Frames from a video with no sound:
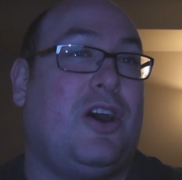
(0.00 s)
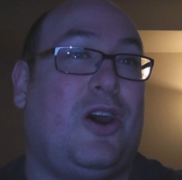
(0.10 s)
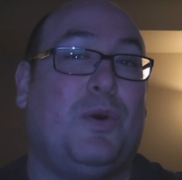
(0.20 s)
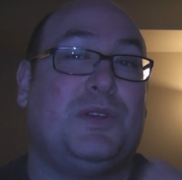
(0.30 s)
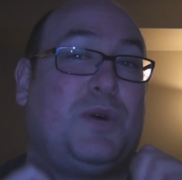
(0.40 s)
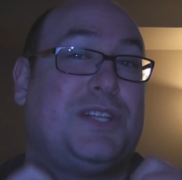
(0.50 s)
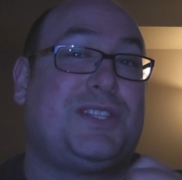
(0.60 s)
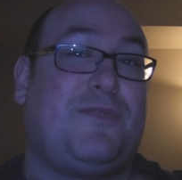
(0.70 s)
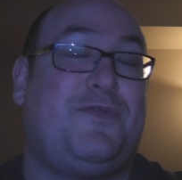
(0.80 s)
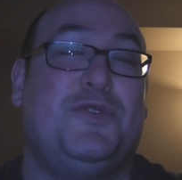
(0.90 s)
Always
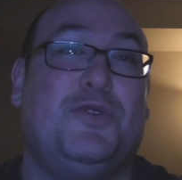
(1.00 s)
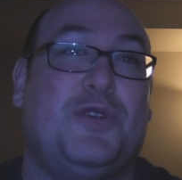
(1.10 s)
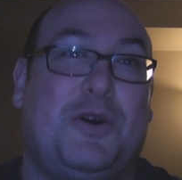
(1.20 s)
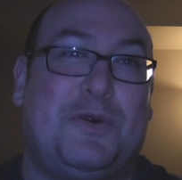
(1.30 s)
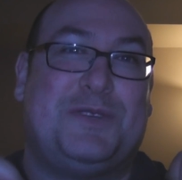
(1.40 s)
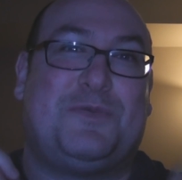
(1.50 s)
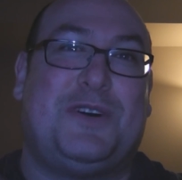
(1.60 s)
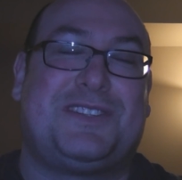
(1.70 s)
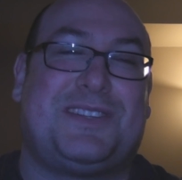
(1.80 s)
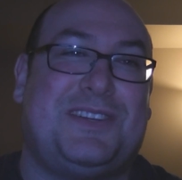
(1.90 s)
wants the food, always
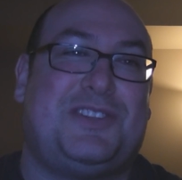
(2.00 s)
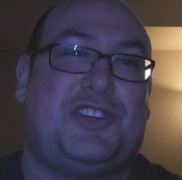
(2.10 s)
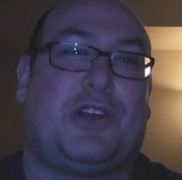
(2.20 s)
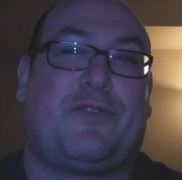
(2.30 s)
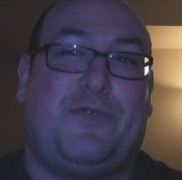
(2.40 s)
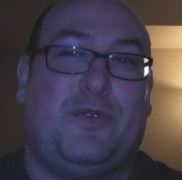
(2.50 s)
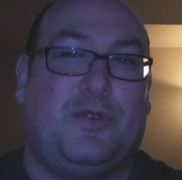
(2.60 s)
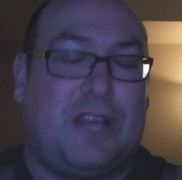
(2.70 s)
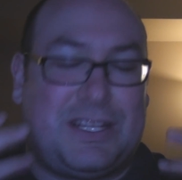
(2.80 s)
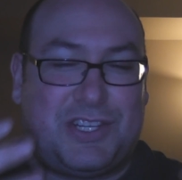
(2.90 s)
wants the junk
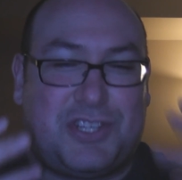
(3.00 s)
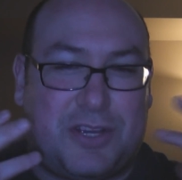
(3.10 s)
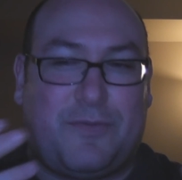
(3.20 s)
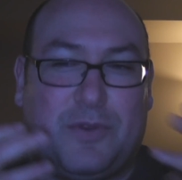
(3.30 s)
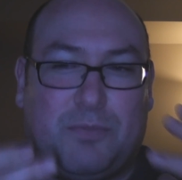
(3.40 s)
food, lots of junk